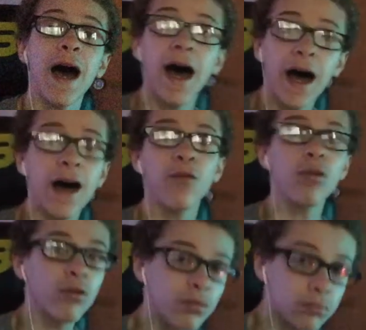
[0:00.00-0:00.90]
Ah,
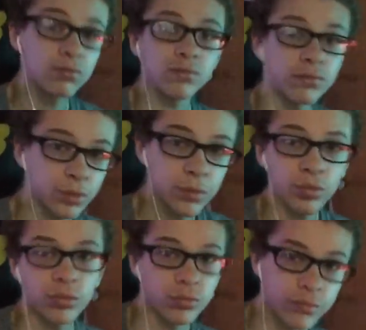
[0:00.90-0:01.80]
welcome
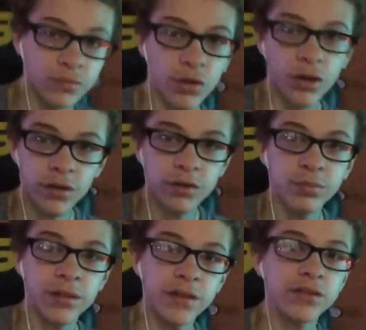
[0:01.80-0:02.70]
people, vlog
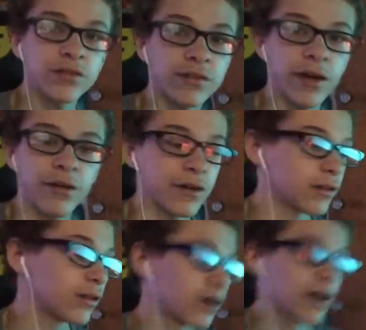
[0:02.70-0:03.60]
place area.
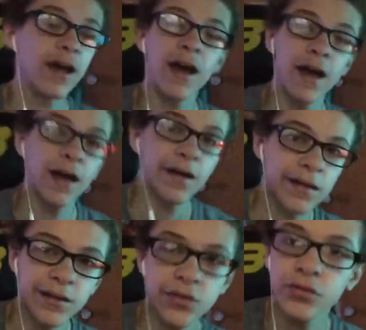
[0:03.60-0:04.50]
Look,
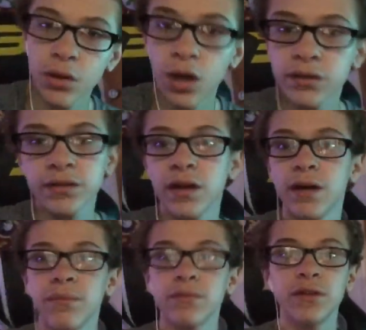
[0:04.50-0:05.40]
it's vlog
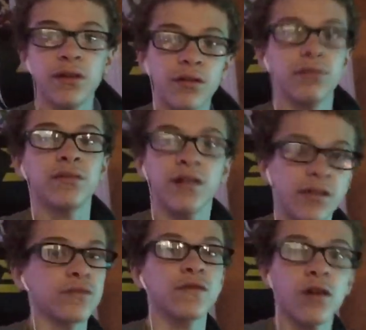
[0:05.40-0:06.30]
time, you know,
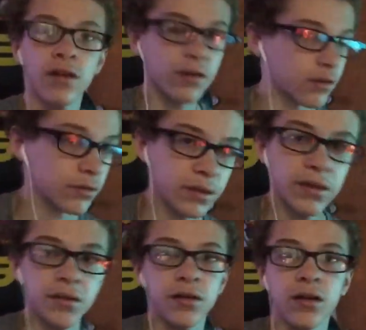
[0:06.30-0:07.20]
another vlog, another
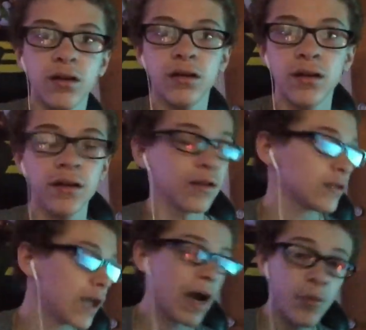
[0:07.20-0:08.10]
day.
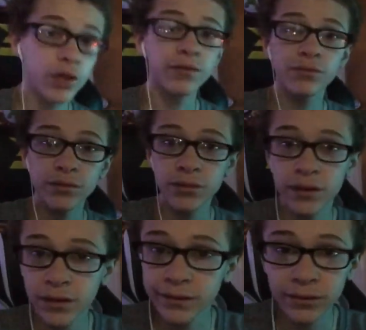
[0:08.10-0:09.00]
Look, I'm on a
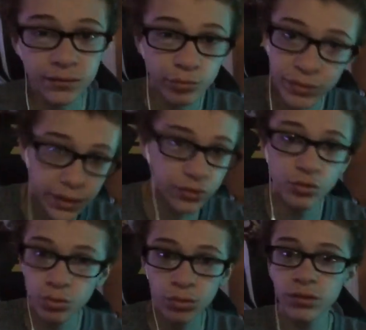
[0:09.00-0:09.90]

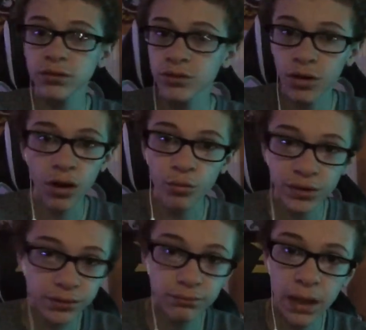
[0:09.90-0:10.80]
Discord call
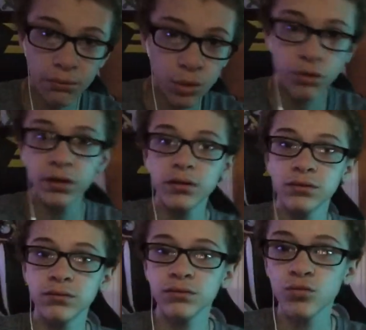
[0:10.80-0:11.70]
with my boy
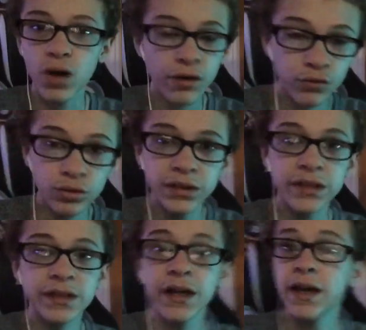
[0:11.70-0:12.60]
Waffle
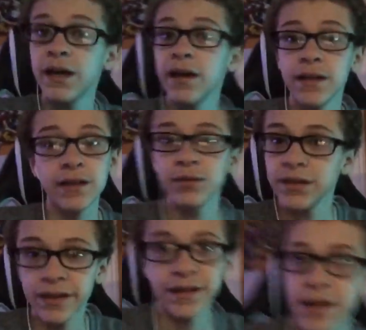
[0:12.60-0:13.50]
Lee.
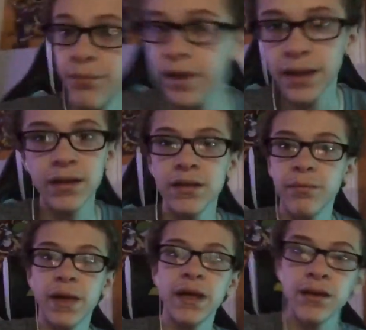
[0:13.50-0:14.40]
You may
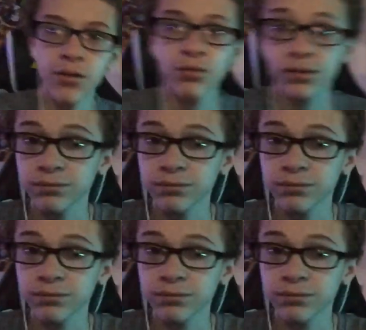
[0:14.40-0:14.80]
know him.